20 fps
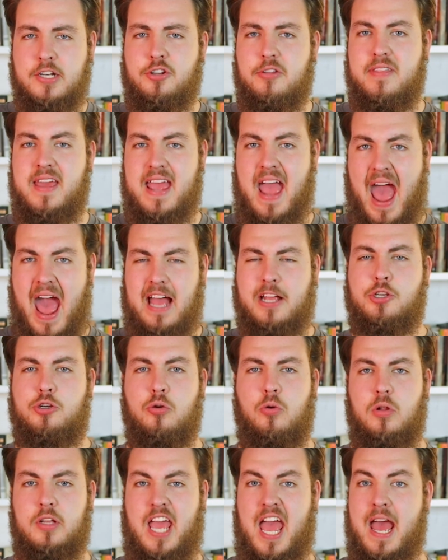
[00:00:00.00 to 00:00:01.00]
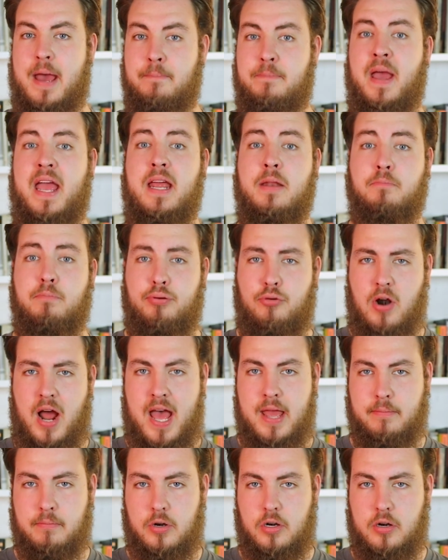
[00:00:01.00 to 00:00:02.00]
onto the actual campaign
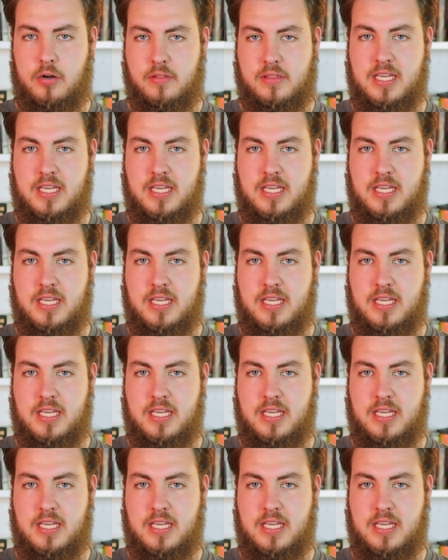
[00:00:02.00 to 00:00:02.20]
primer,